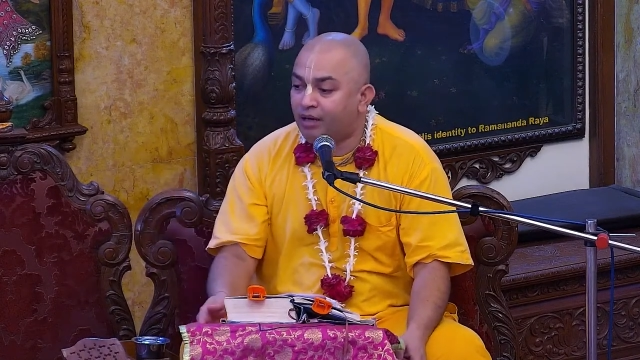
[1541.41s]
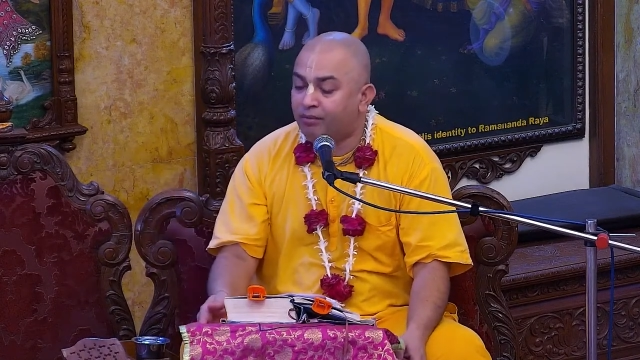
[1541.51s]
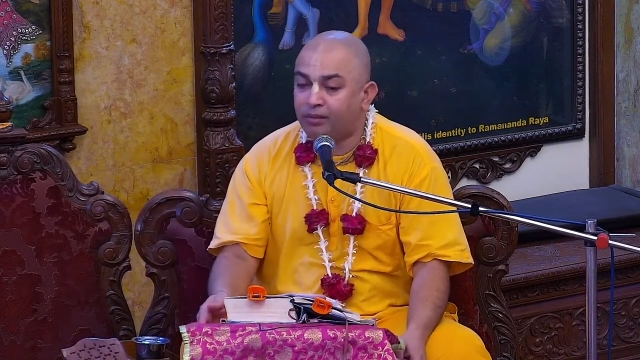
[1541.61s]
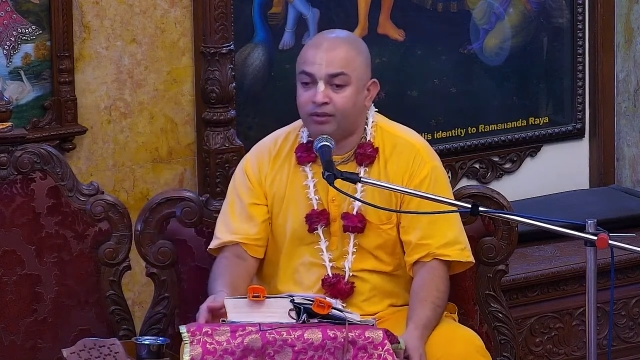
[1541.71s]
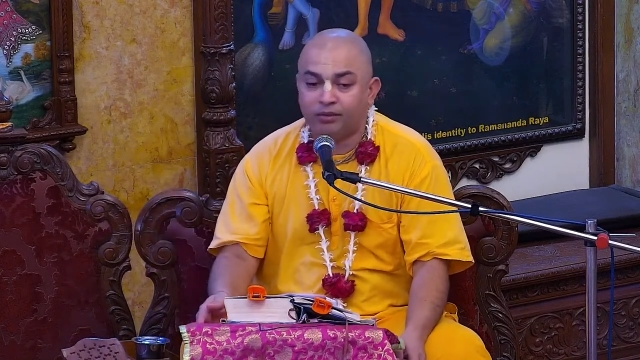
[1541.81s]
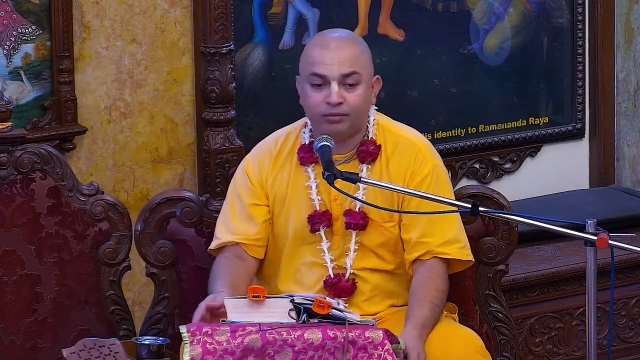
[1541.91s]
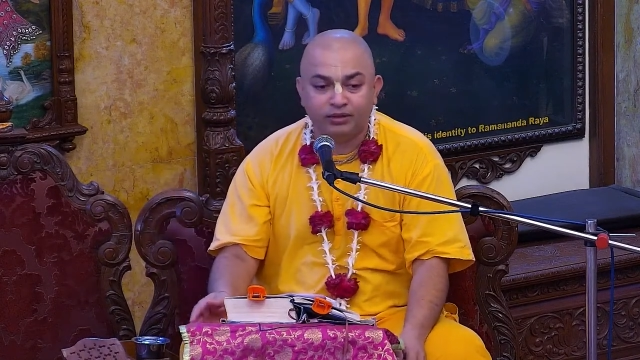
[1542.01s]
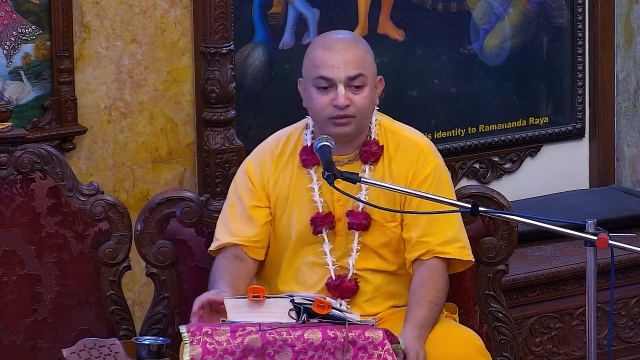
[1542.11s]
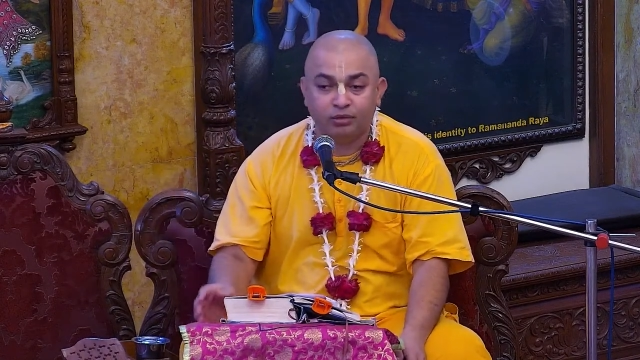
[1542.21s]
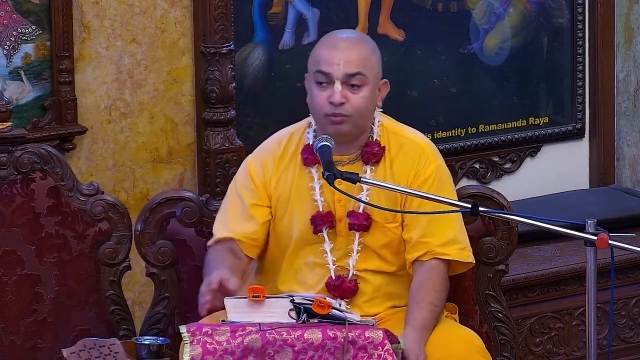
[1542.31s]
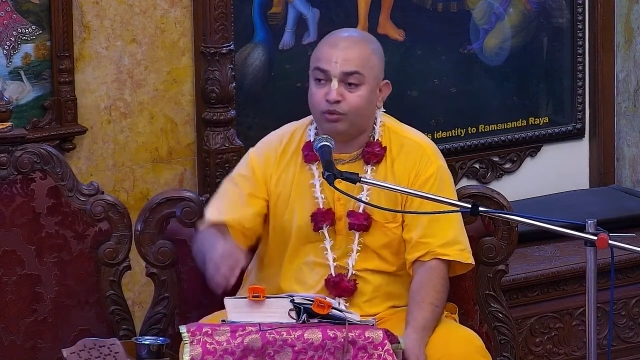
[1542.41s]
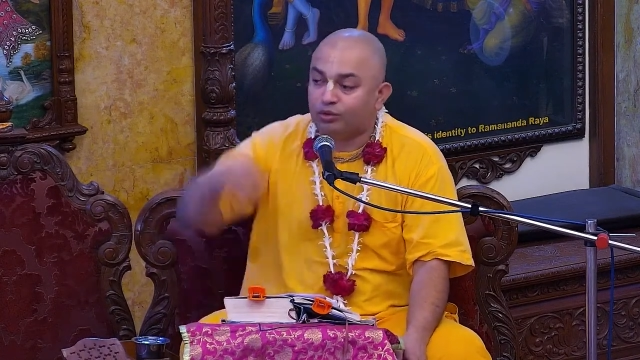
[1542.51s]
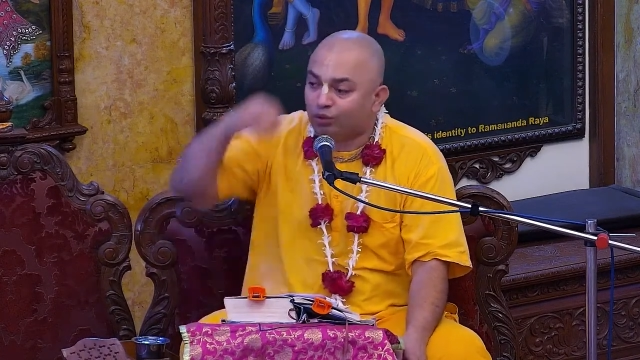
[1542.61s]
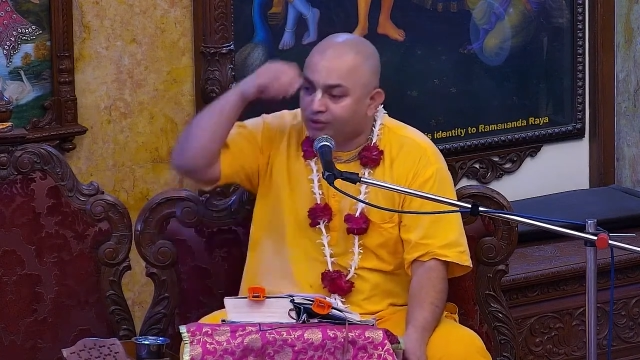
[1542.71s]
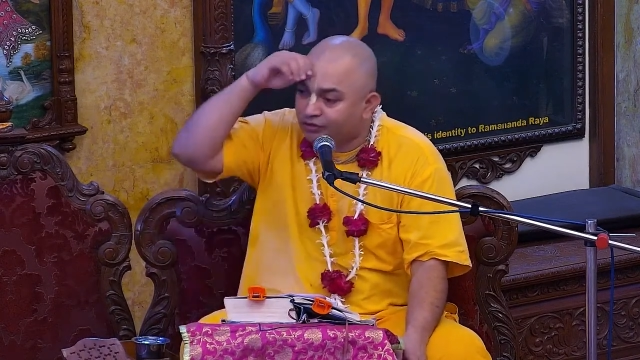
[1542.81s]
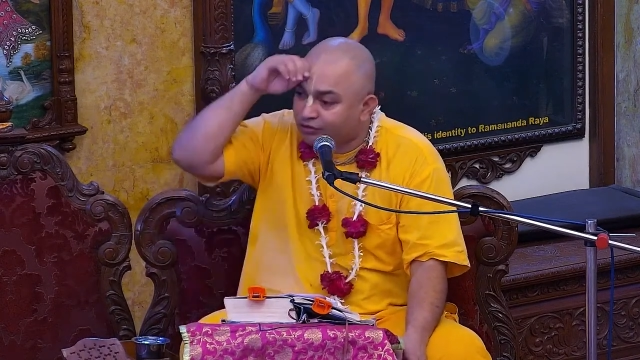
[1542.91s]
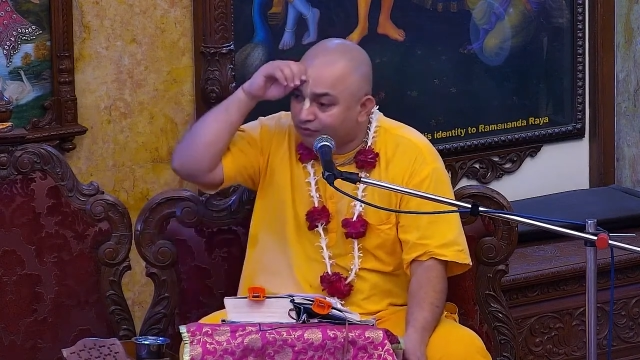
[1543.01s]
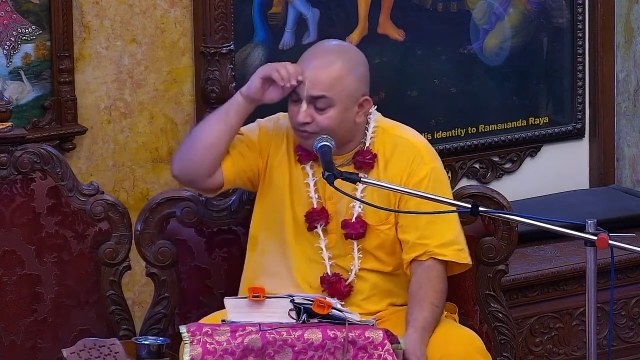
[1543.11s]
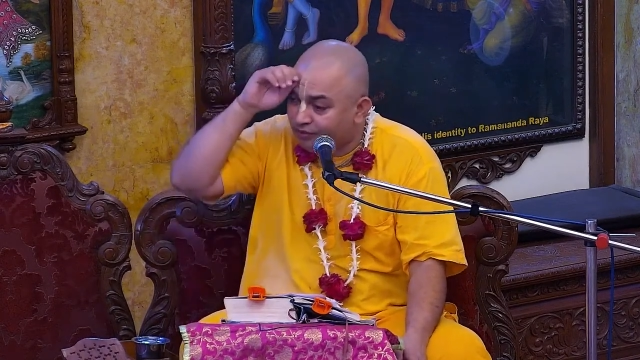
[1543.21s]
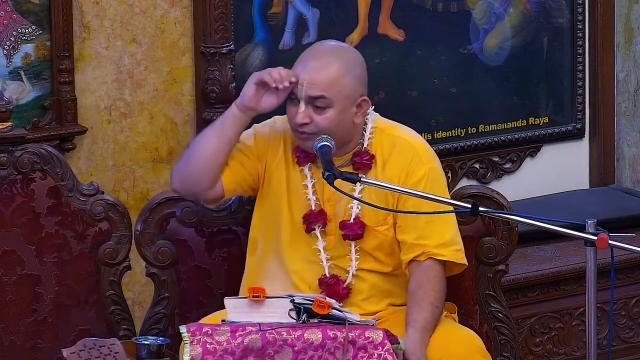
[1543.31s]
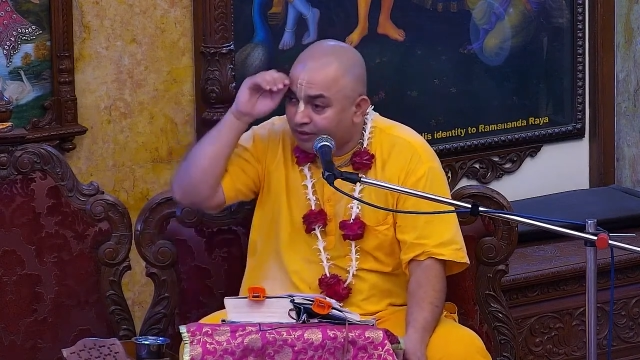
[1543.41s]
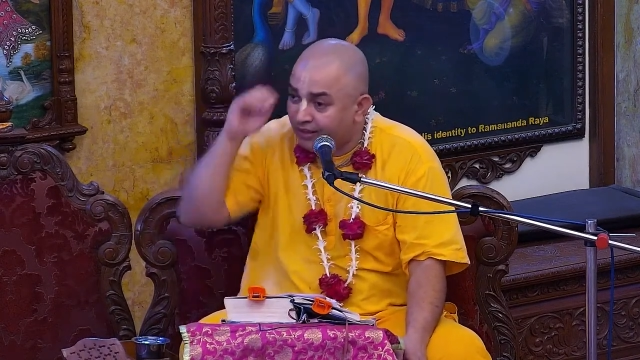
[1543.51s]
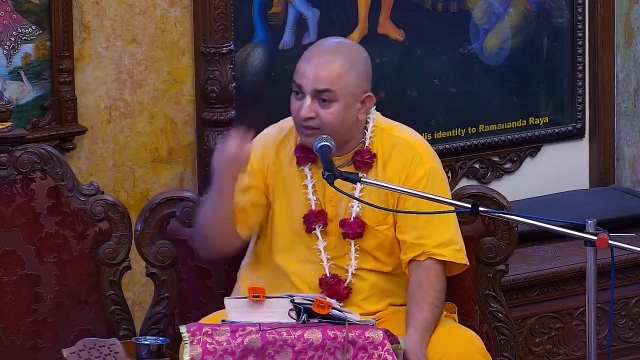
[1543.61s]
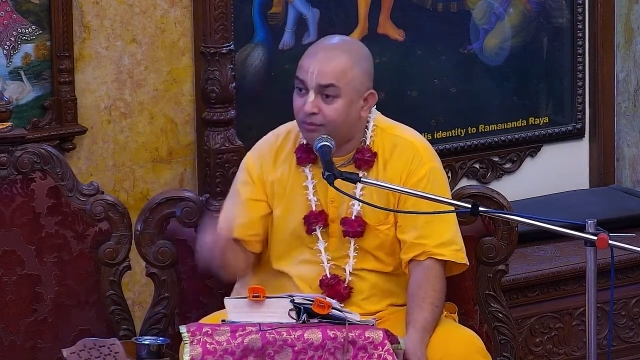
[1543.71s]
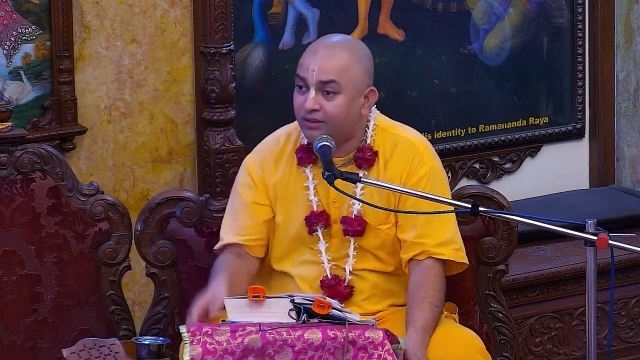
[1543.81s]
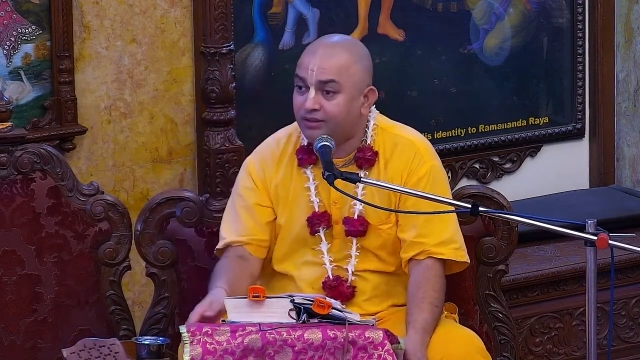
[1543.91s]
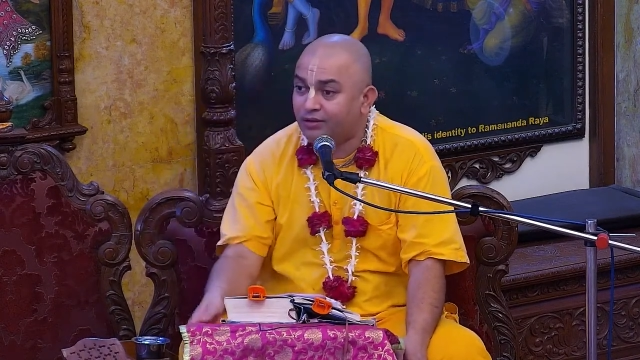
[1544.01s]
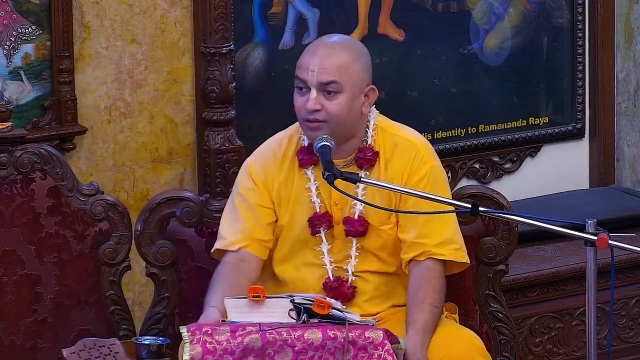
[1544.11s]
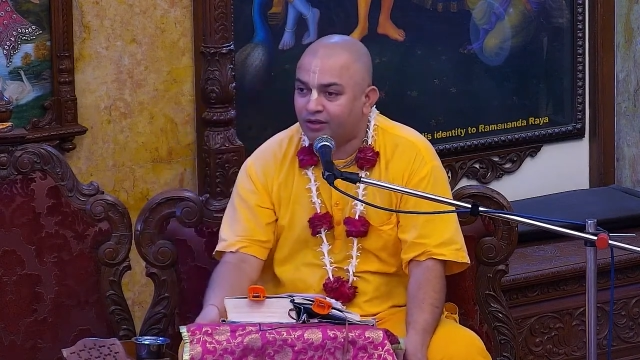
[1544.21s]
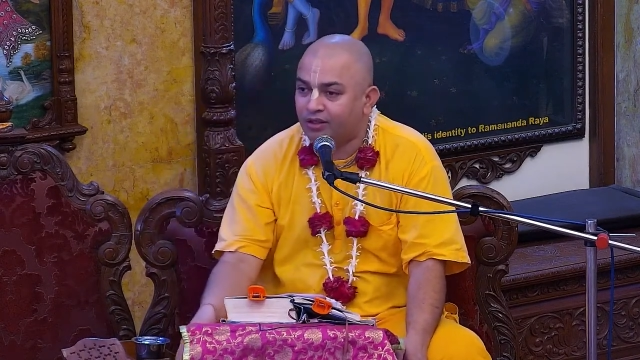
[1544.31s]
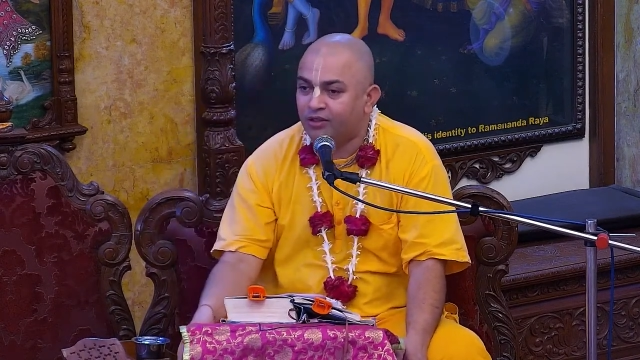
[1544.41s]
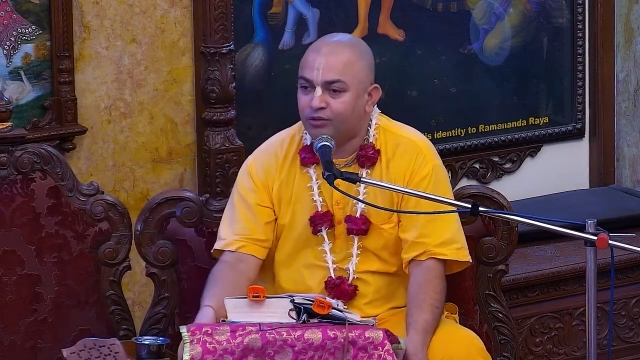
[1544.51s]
Apamaram means the most lowest of Naradhamas and all.